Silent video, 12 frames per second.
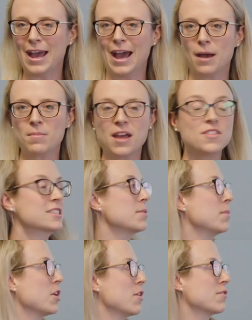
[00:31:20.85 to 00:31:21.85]
And this
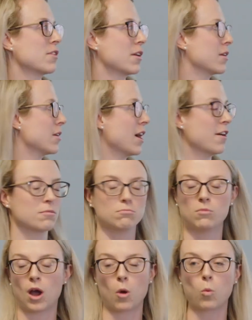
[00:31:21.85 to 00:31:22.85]
can be over
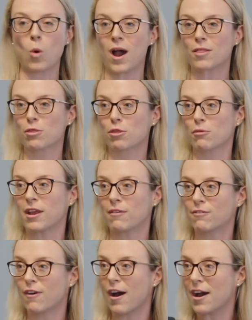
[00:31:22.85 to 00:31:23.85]
a 1, 3,
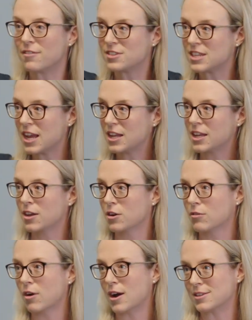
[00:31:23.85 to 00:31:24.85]
5, 10-year
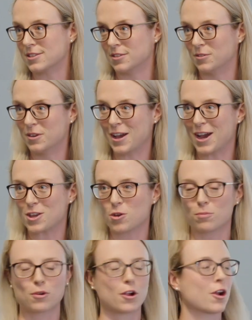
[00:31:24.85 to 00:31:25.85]
horizon, your
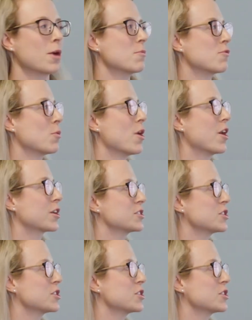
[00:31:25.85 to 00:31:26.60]
program of work.